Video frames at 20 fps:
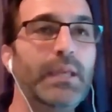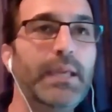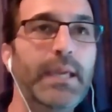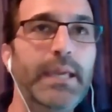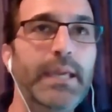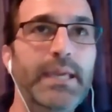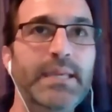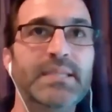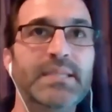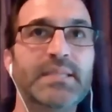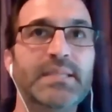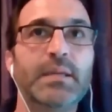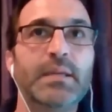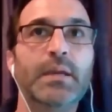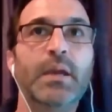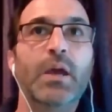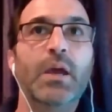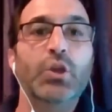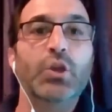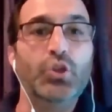is
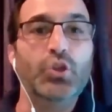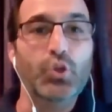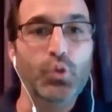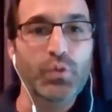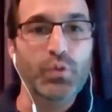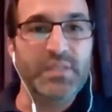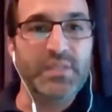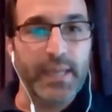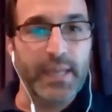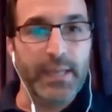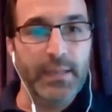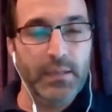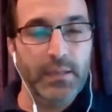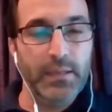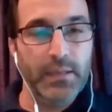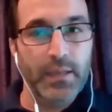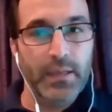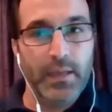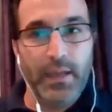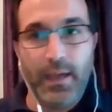using
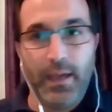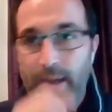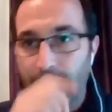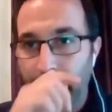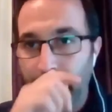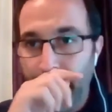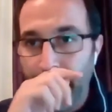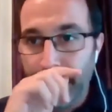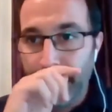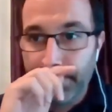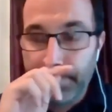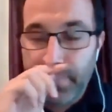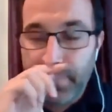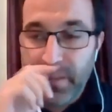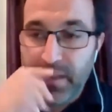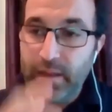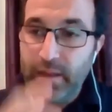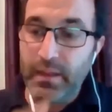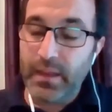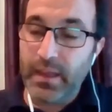um,
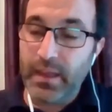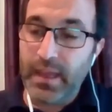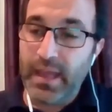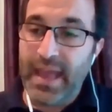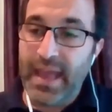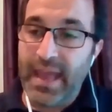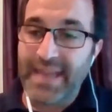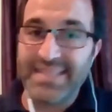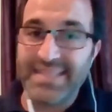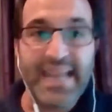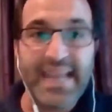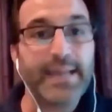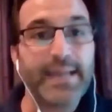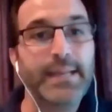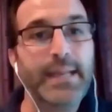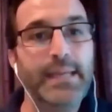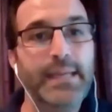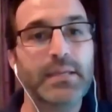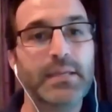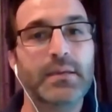a
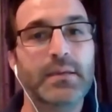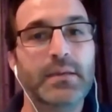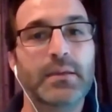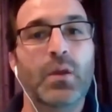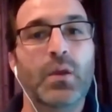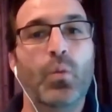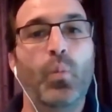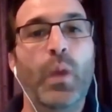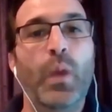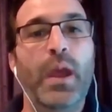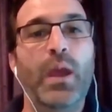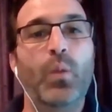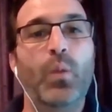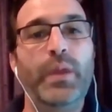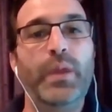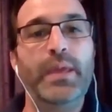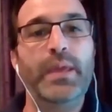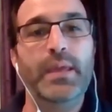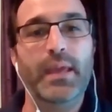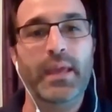technique where
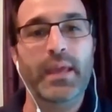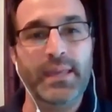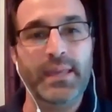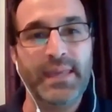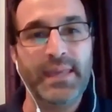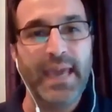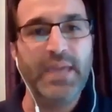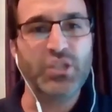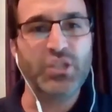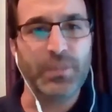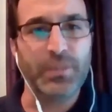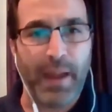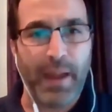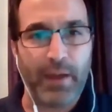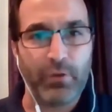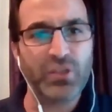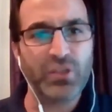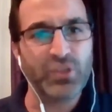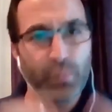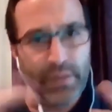we engage the
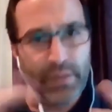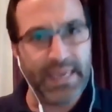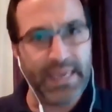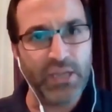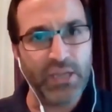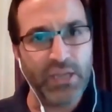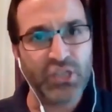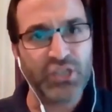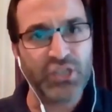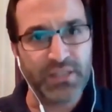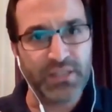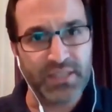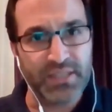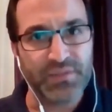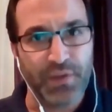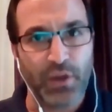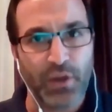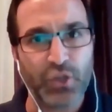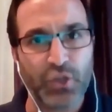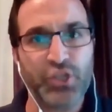barrier, so we engage the
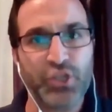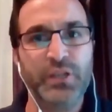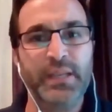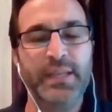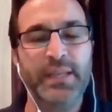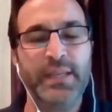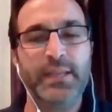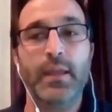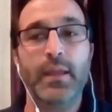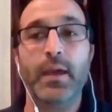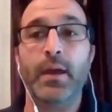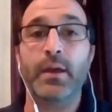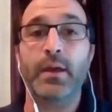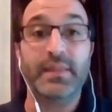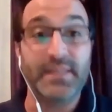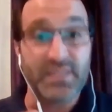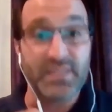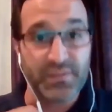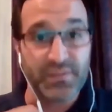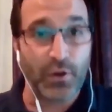dysfunction, uh, the
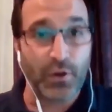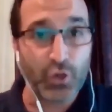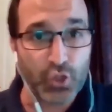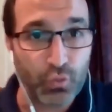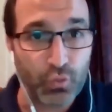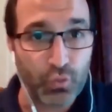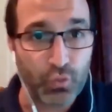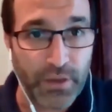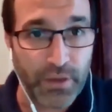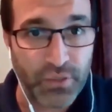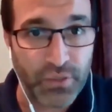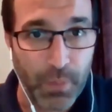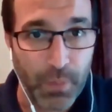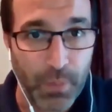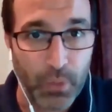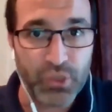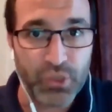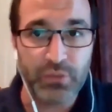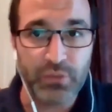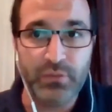dysfunctional range of
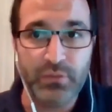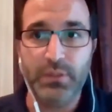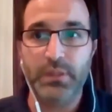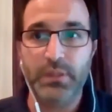motion,